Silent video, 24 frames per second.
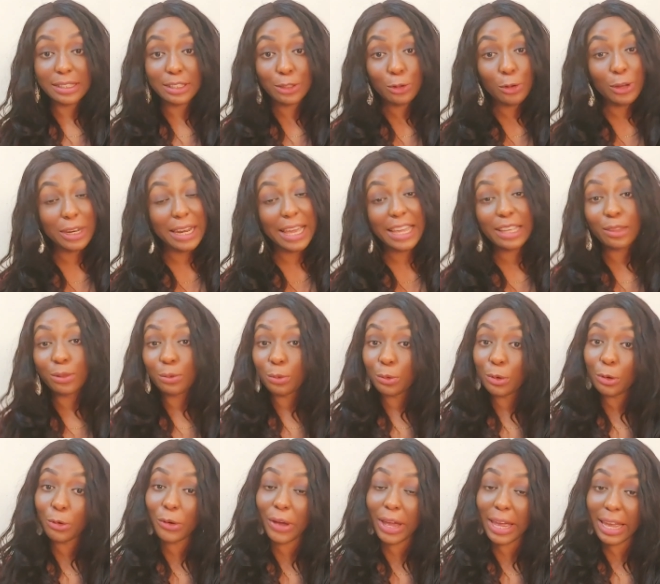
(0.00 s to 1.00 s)
You're lying to
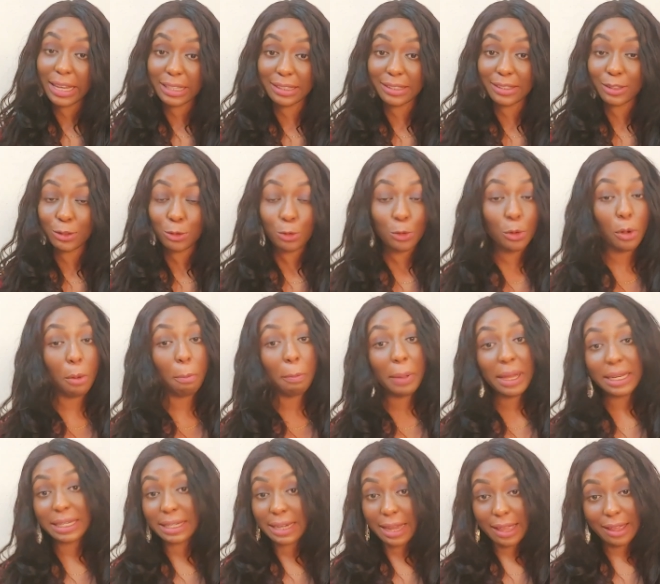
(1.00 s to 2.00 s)
your ex, to your
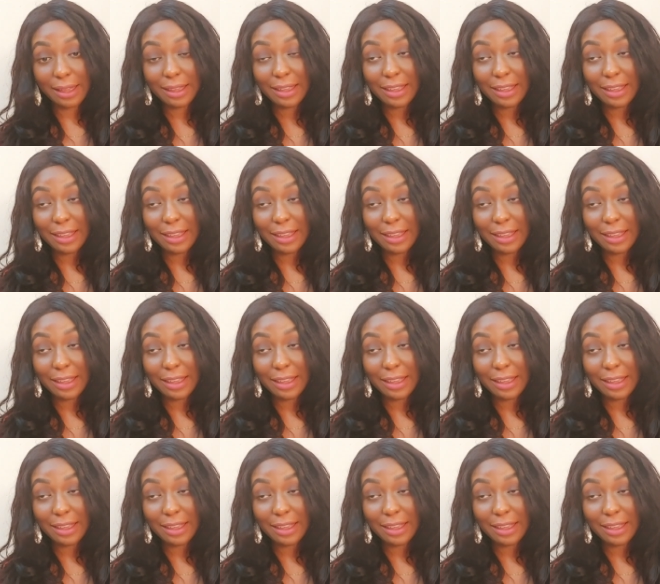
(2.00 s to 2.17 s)
partner,